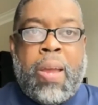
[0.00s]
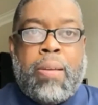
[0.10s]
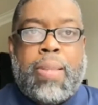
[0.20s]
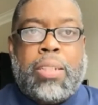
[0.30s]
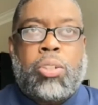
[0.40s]

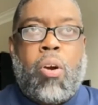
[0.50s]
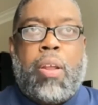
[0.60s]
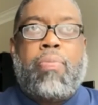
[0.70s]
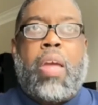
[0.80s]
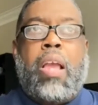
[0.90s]
They
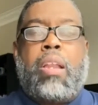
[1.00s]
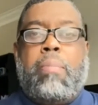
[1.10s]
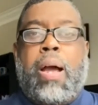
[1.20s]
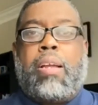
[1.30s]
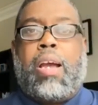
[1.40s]
started thinking
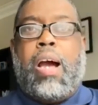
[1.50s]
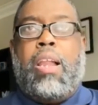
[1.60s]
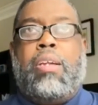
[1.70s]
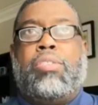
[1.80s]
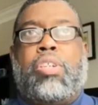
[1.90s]
about
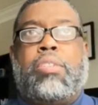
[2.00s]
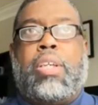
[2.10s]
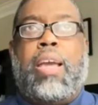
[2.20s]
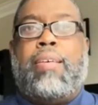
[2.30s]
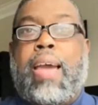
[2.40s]
college
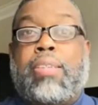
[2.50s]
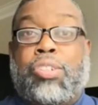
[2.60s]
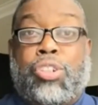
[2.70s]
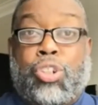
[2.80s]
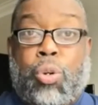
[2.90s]
as a
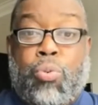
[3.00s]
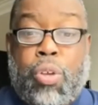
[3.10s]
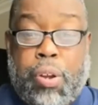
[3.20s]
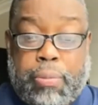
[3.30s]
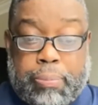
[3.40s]

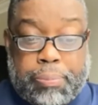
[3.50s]
junior.